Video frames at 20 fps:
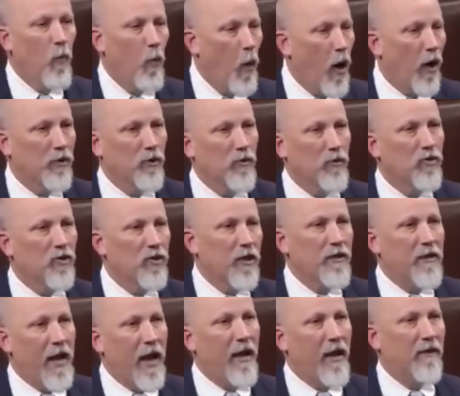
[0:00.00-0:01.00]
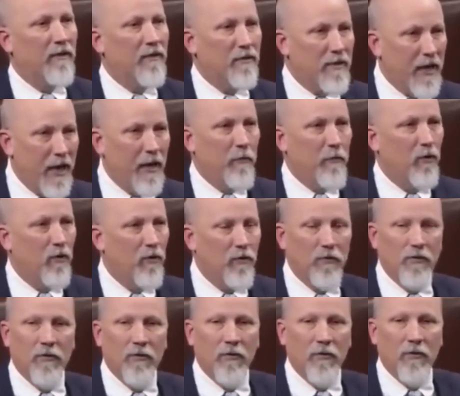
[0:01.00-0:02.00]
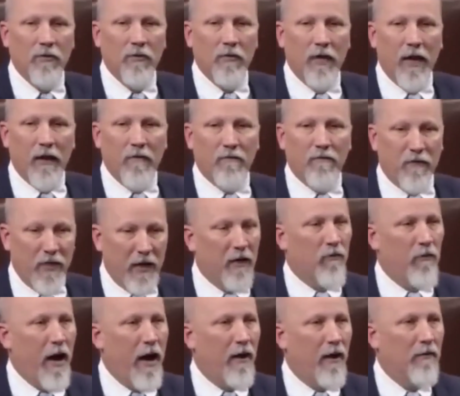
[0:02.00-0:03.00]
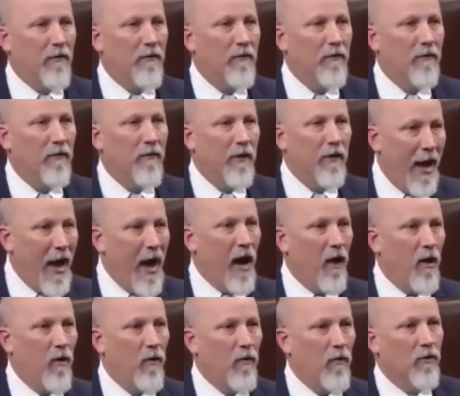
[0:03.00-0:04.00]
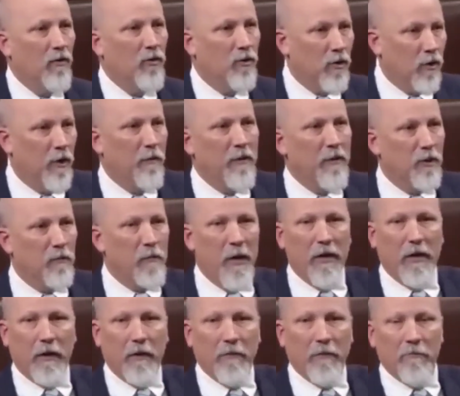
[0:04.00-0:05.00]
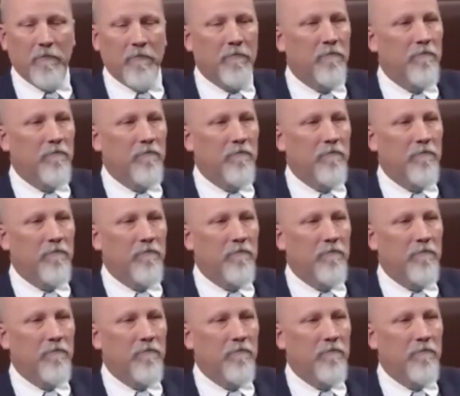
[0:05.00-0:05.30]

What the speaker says: want to sit down at the table and figure out how to limit spending.